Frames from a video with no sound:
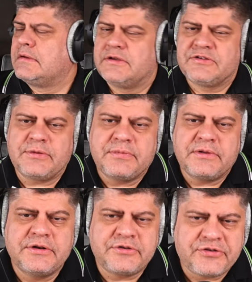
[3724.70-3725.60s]

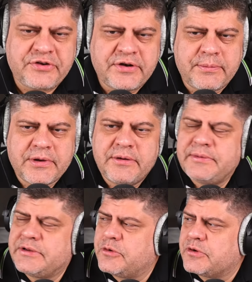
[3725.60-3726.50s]
Something interesting I'm going to
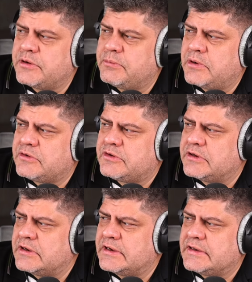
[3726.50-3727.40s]
be talking about
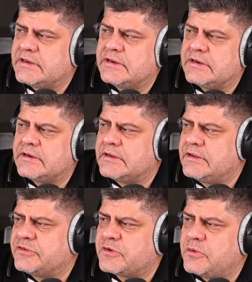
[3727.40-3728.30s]
tonight.
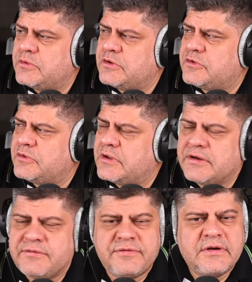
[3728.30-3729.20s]
He's going to
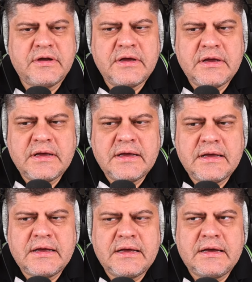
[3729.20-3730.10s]
have
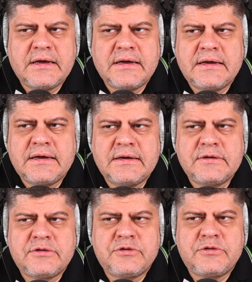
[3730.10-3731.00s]
uh,
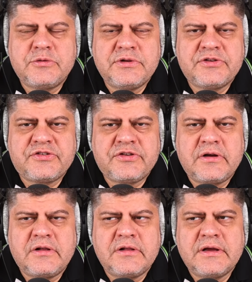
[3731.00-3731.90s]
to
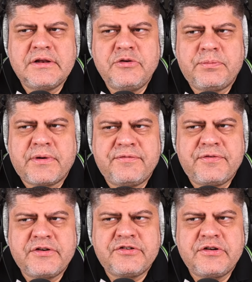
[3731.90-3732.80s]
install a new
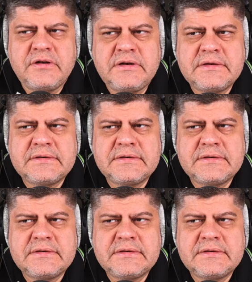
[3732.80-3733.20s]
profession